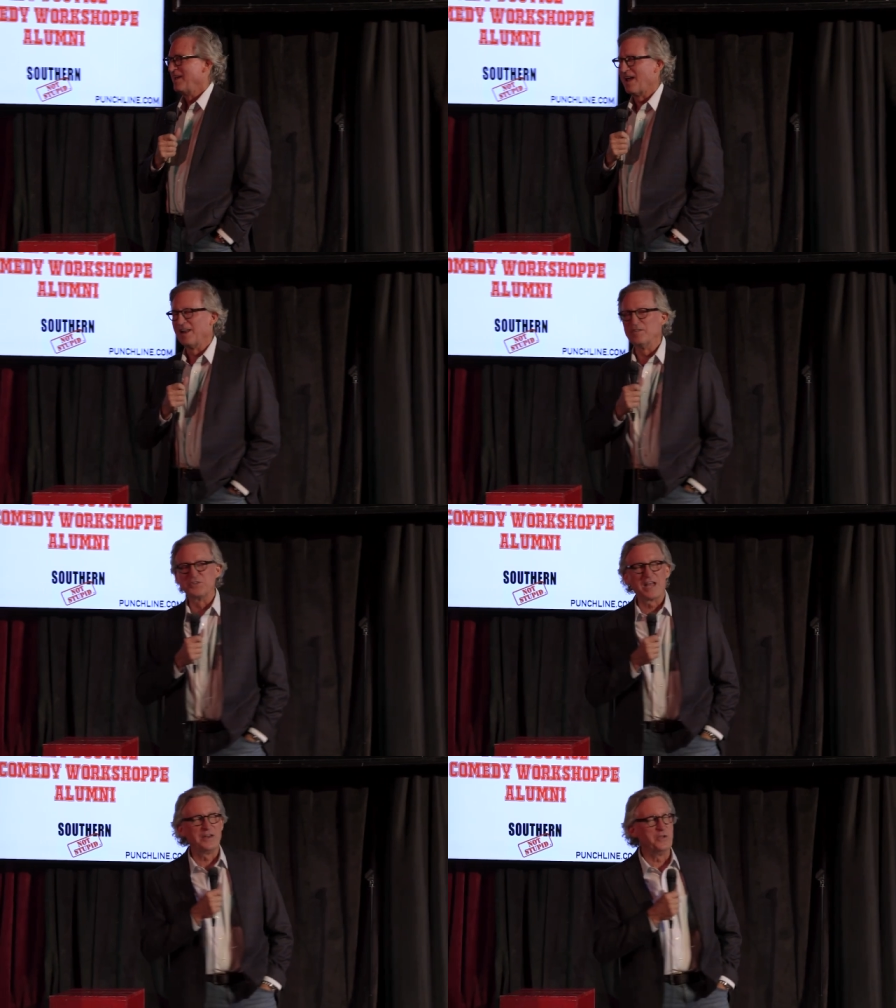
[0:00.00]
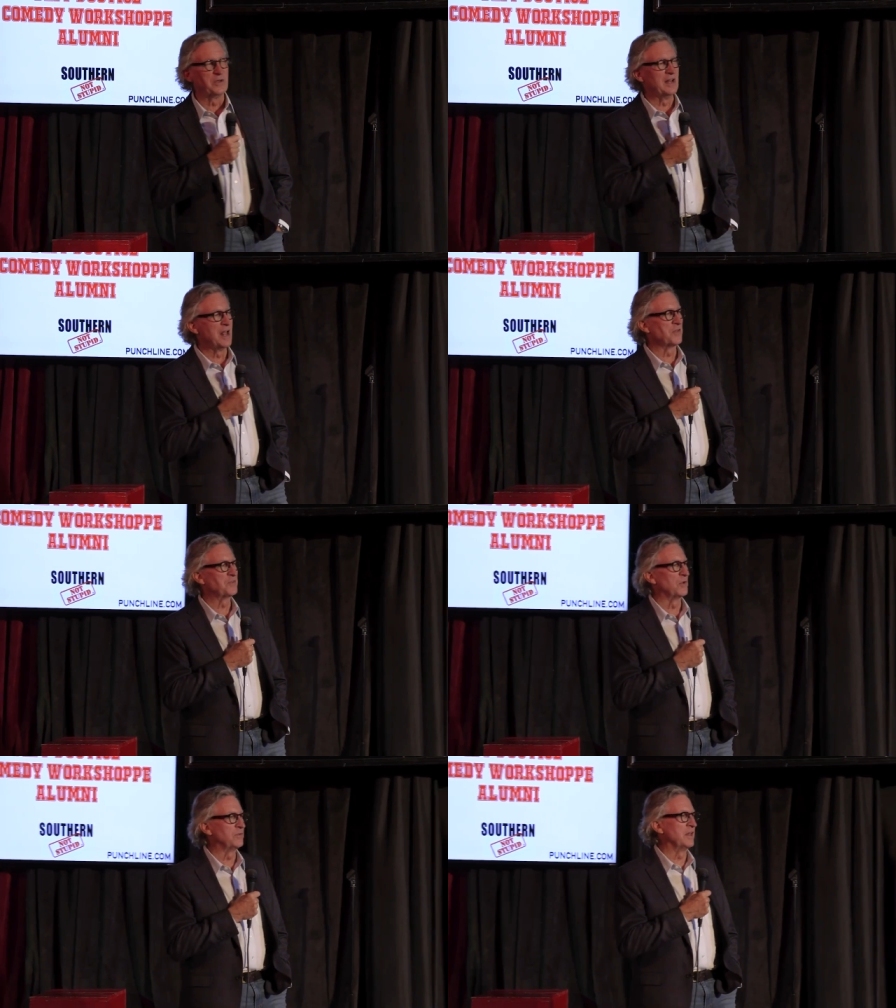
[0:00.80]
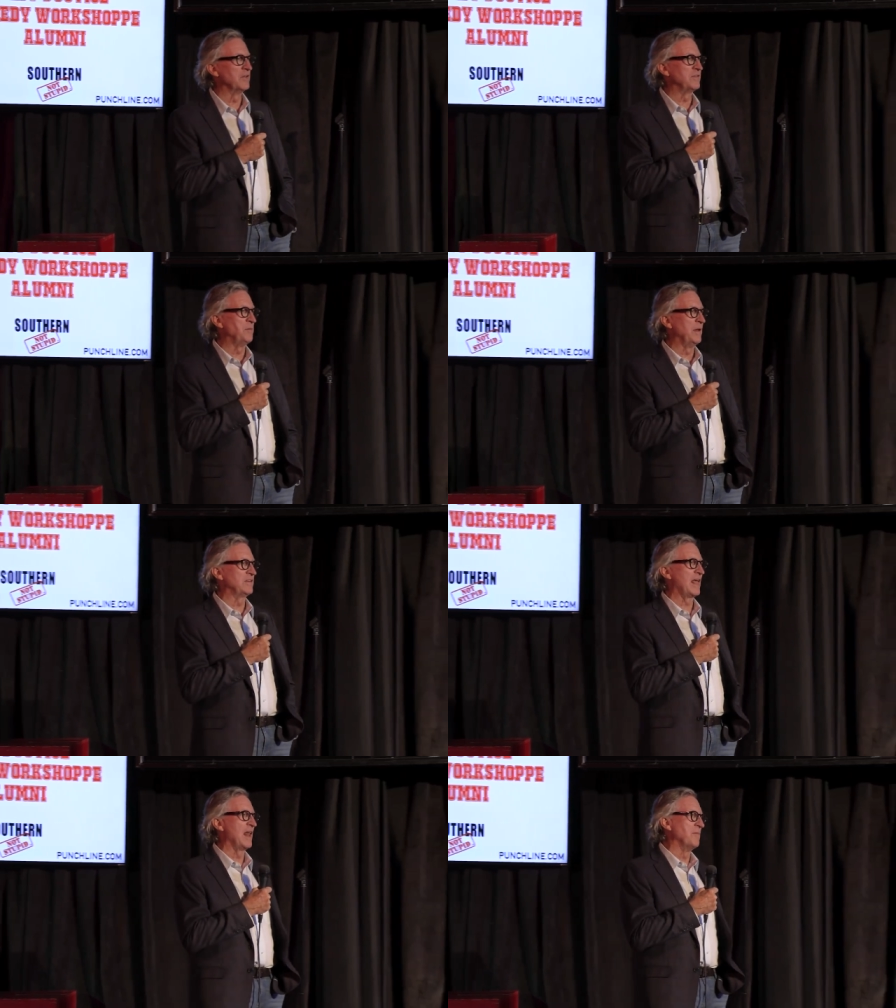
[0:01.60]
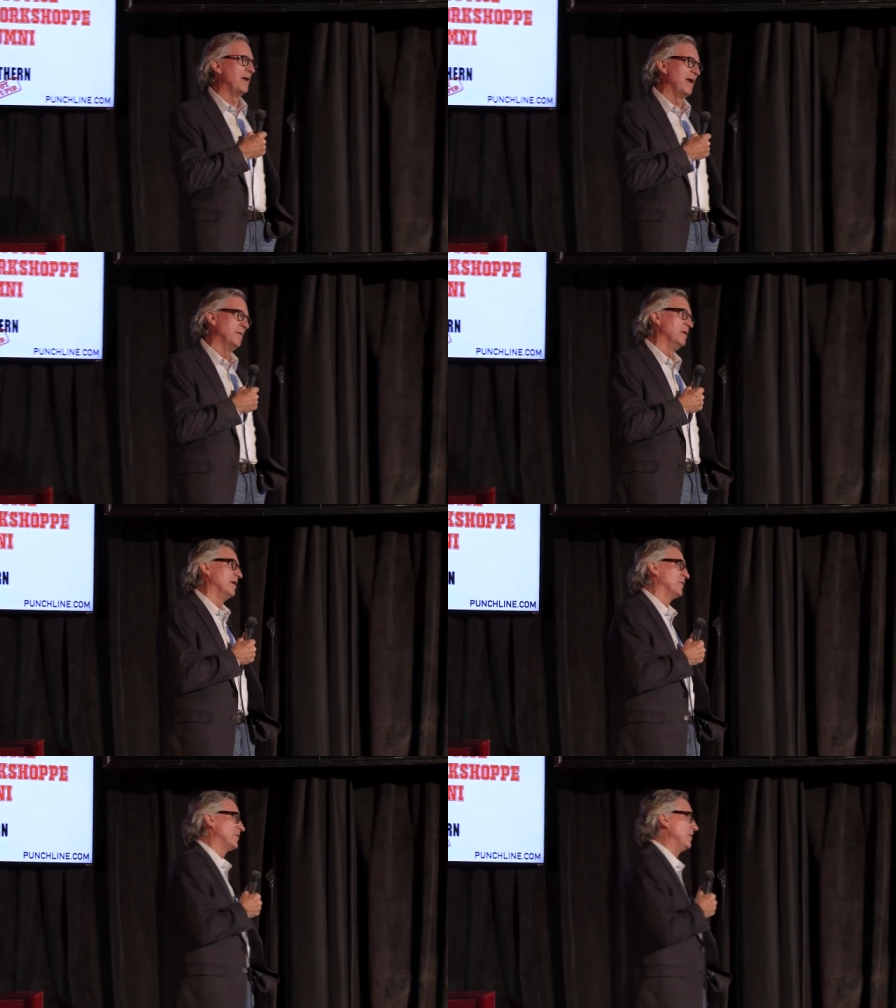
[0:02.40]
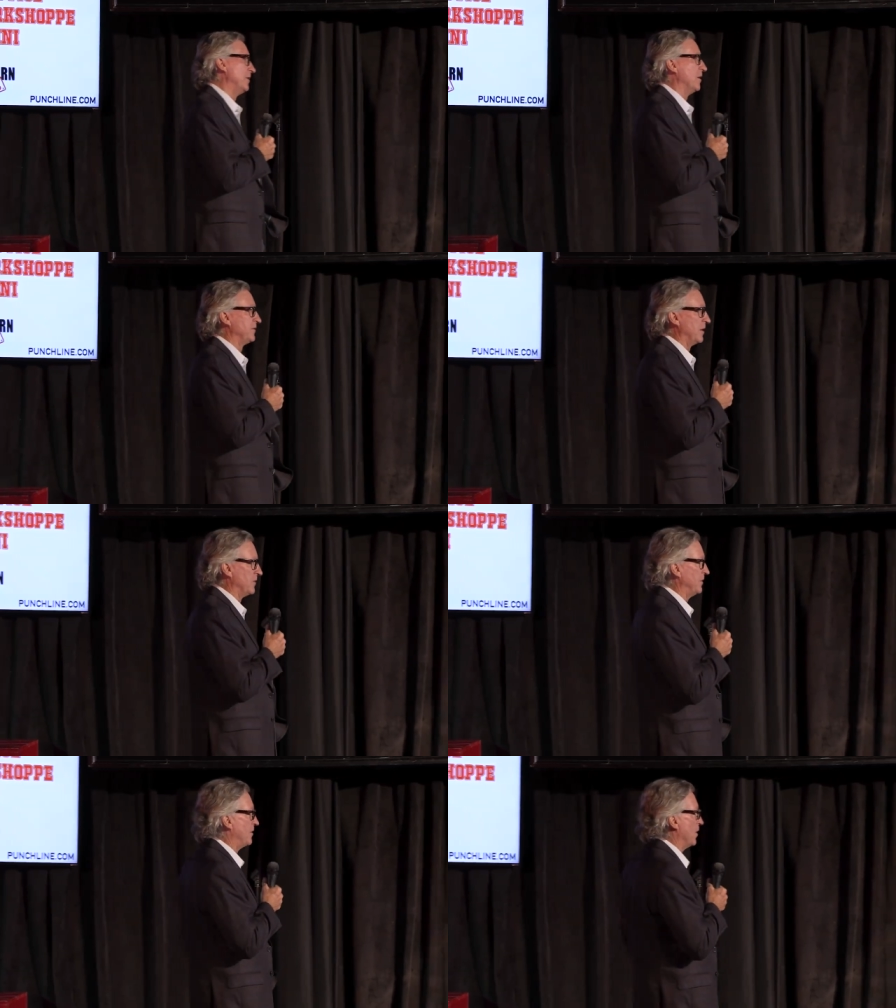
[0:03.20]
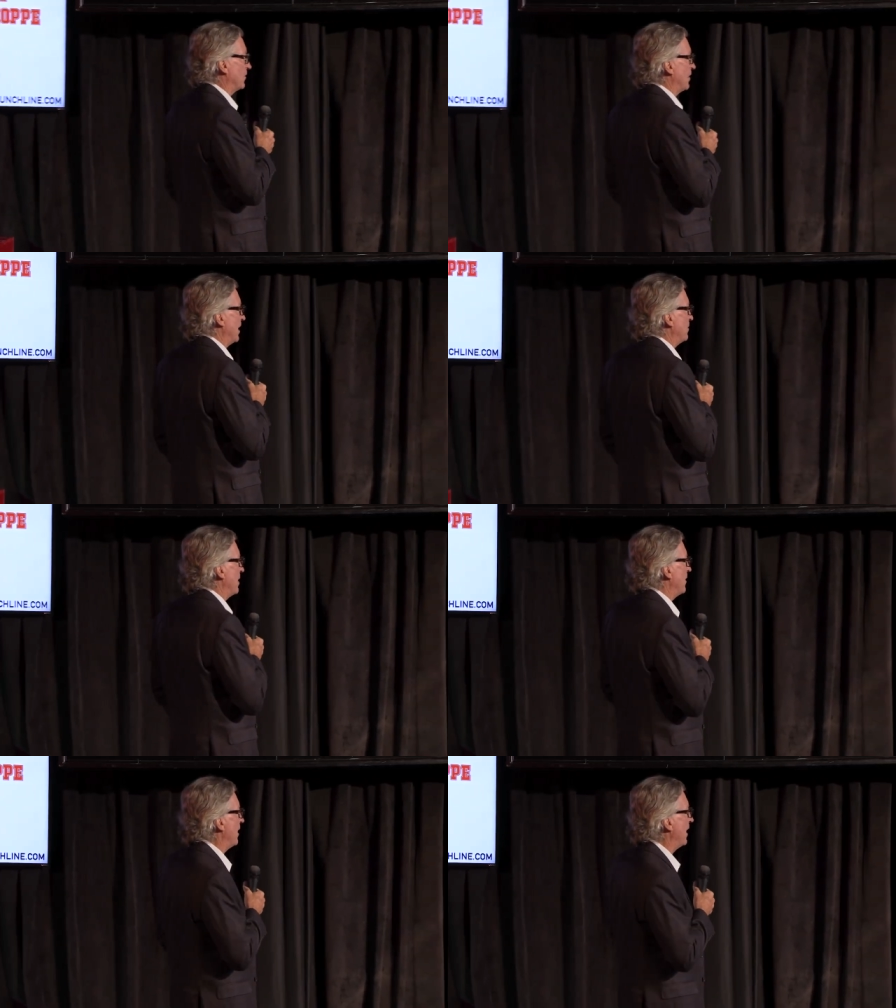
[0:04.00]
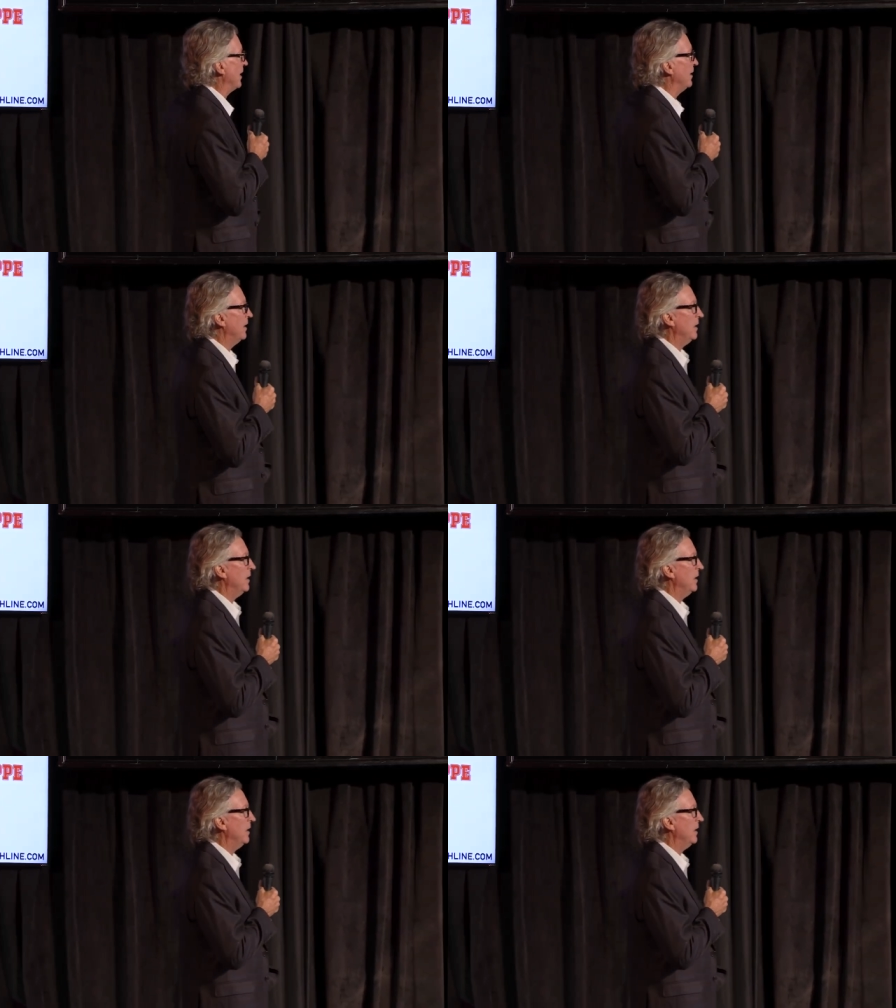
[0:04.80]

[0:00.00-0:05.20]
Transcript: I live in Chattanooga now, so Tennessee beats Alabama. So you know Tennessee's all excited about that.